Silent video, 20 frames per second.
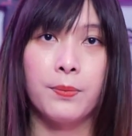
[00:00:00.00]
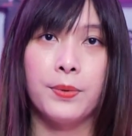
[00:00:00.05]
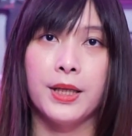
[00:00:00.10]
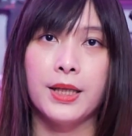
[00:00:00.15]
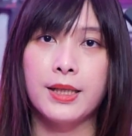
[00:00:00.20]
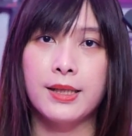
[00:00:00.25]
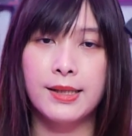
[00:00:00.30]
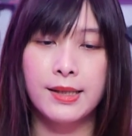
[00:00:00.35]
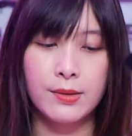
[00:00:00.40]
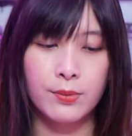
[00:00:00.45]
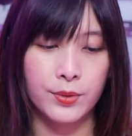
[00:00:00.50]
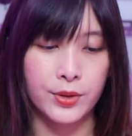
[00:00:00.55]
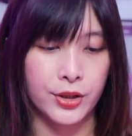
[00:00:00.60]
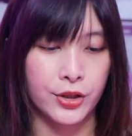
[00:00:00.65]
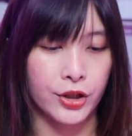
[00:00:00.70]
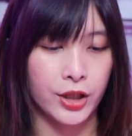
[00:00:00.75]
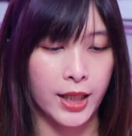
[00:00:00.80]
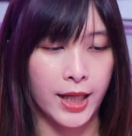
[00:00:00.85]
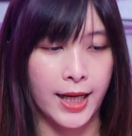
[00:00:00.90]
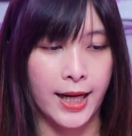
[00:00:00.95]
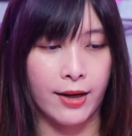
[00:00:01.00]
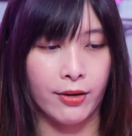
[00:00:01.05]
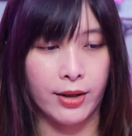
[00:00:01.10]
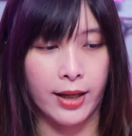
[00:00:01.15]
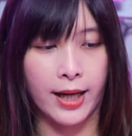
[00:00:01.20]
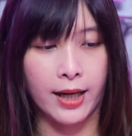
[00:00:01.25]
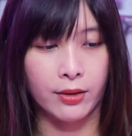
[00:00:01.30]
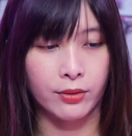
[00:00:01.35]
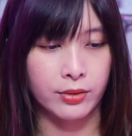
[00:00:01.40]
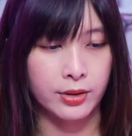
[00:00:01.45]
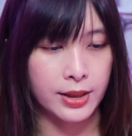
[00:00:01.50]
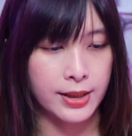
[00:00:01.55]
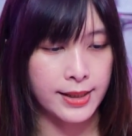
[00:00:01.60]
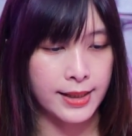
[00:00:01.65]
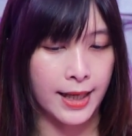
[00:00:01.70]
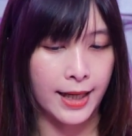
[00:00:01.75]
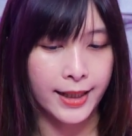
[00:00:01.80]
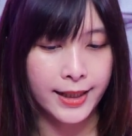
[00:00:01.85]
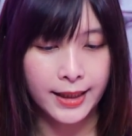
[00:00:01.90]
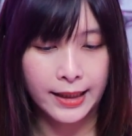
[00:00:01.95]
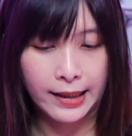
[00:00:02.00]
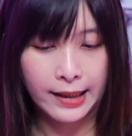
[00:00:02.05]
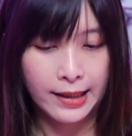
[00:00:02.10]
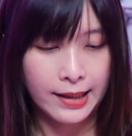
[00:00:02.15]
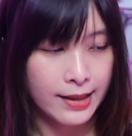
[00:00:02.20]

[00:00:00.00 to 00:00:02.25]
pieces which you can add on the side.